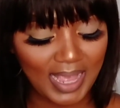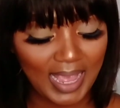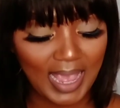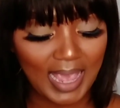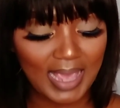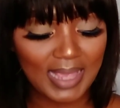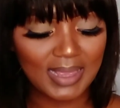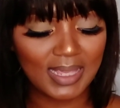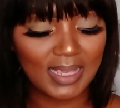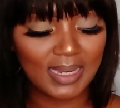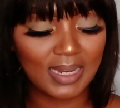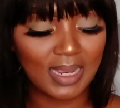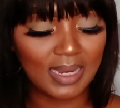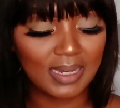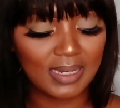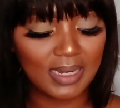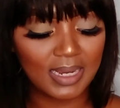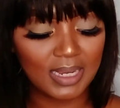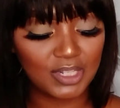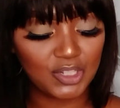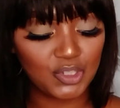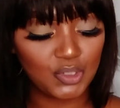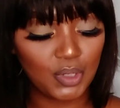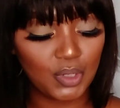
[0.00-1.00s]
And then
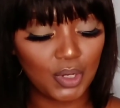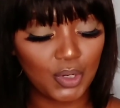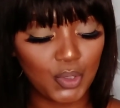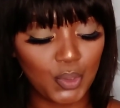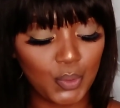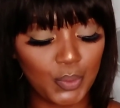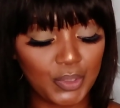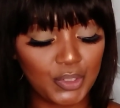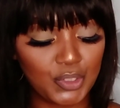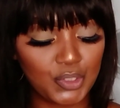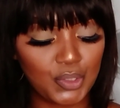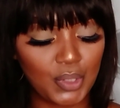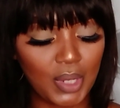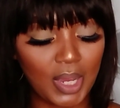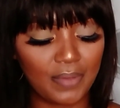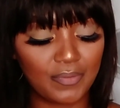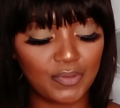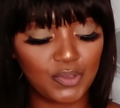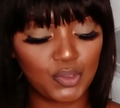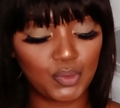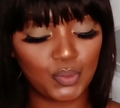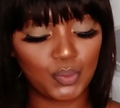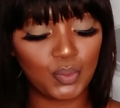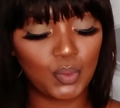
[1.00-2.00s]
next you're going to
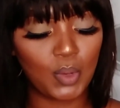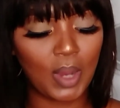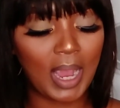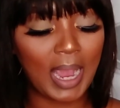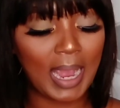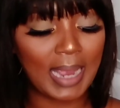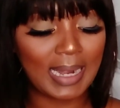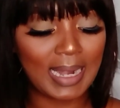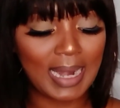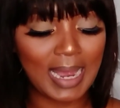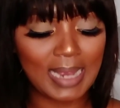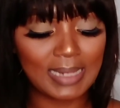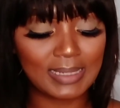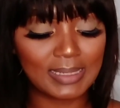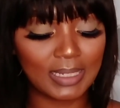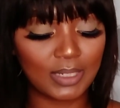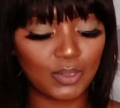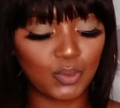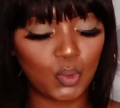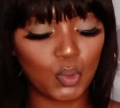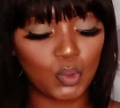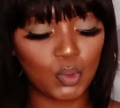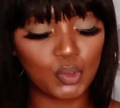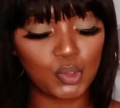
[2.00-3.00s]
have to highlight
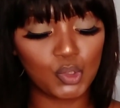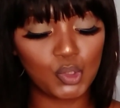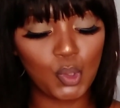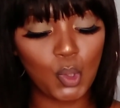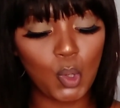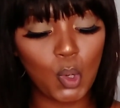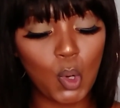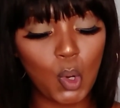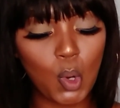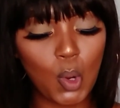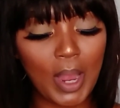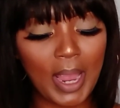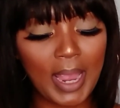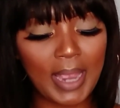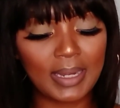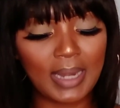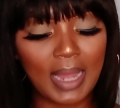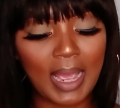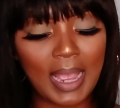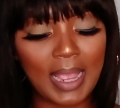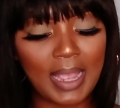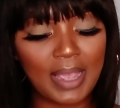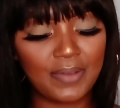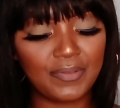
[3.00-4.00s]
and contour,
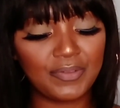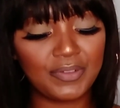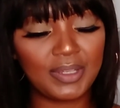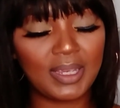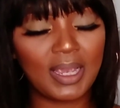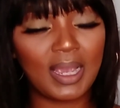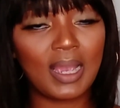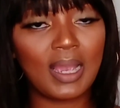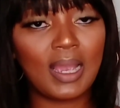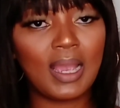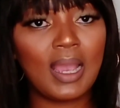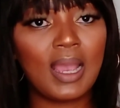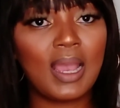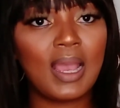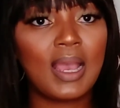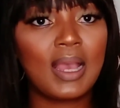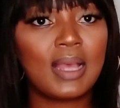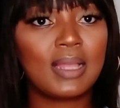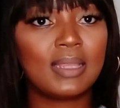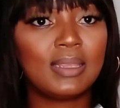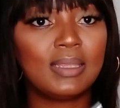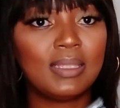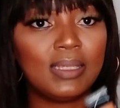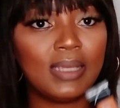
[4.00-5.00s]
and I have here
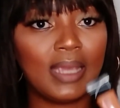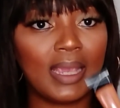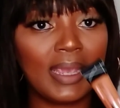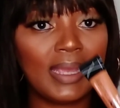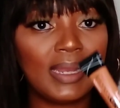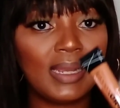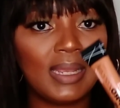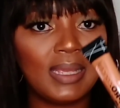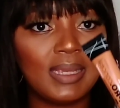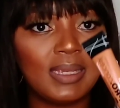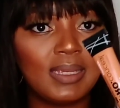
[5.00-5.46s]
the LA